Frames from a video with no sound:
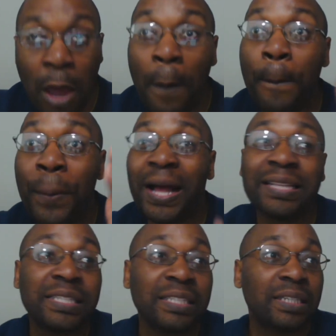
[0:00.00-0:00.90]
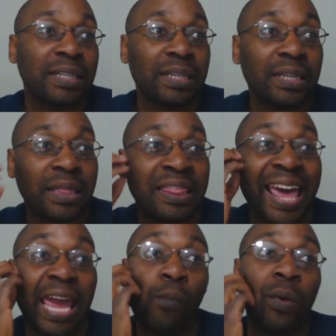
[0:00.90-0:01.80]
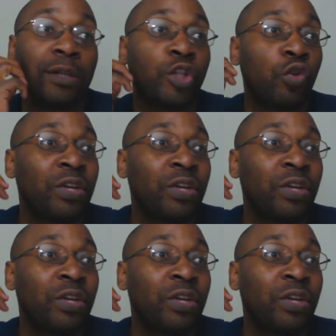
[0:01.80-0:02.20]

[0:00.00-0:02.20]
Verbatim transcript: But they want to